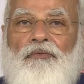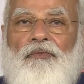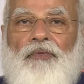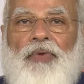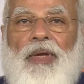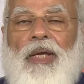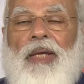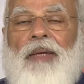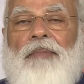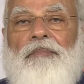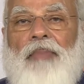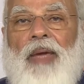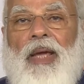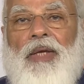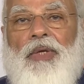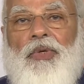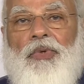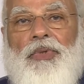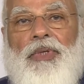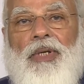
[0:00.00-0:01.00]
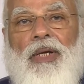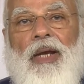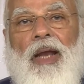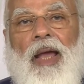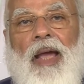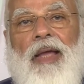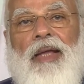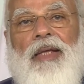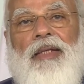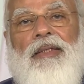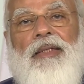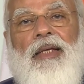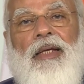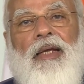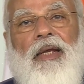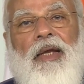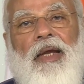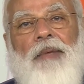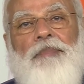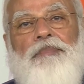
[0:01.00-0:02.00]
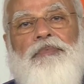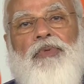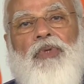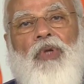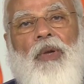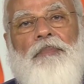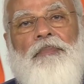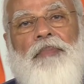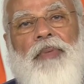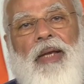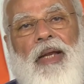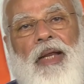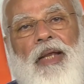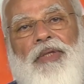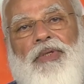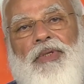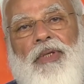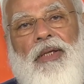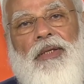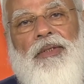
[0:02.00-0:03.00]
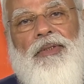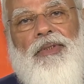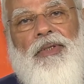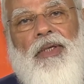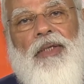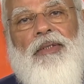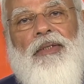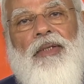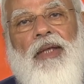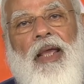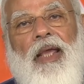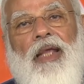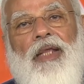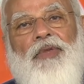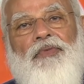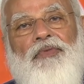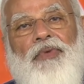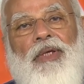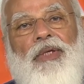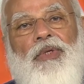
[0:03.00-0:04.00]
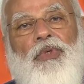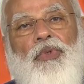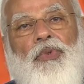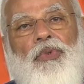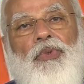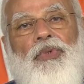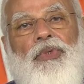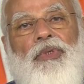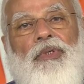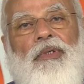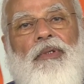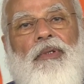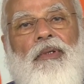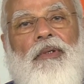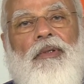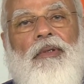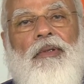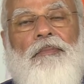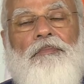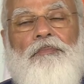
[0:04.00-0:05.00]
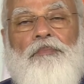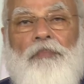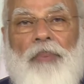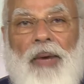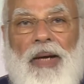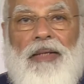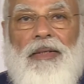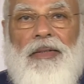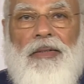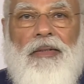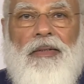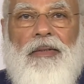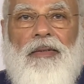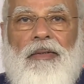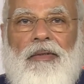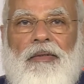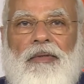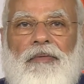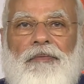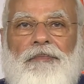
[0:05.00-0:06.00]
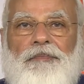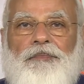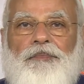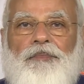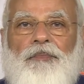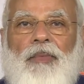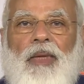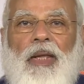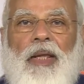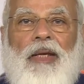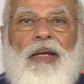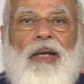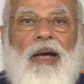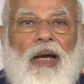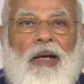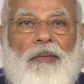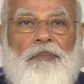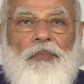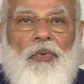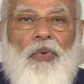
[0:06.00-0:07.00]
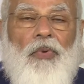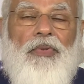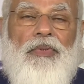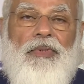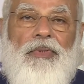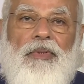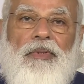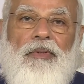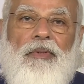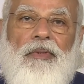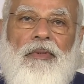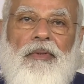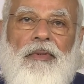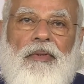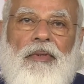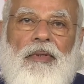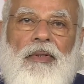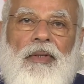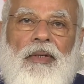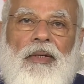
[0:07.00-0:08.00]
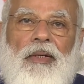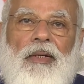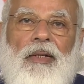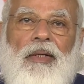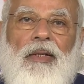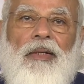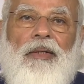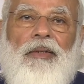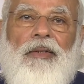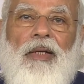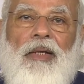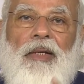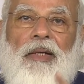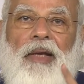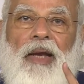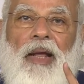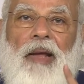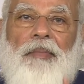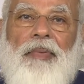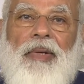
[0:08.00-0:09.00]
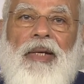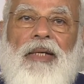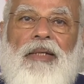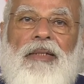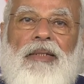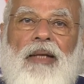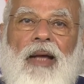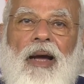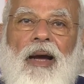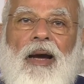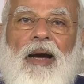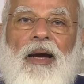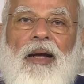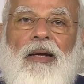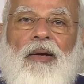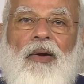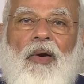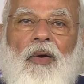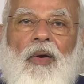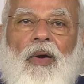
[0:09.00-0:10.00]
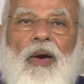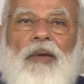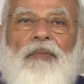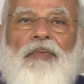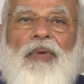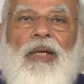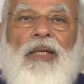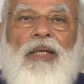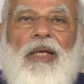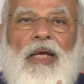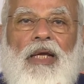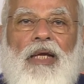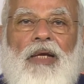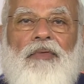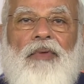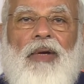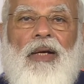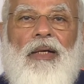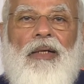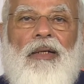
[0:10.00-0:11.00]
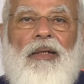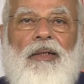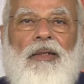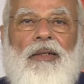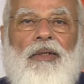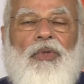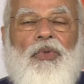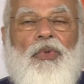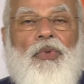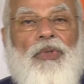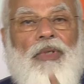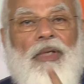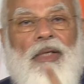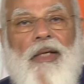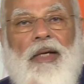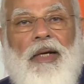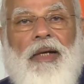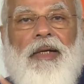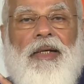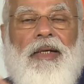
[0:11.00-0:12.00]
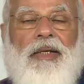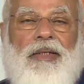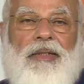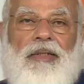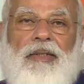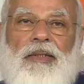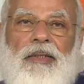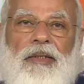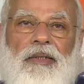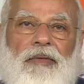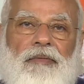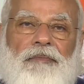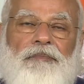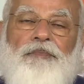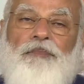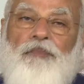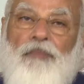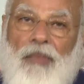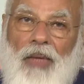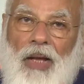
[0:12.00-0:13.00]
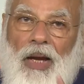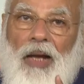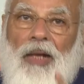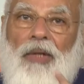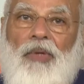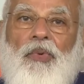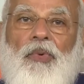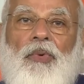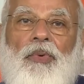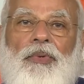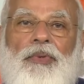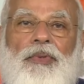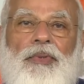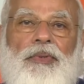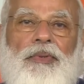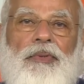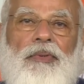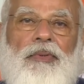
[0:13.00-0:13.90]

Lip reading: "We may utilize the gifts of nature just as we choose, but in her books, the debits are always equal to the credits," unquote.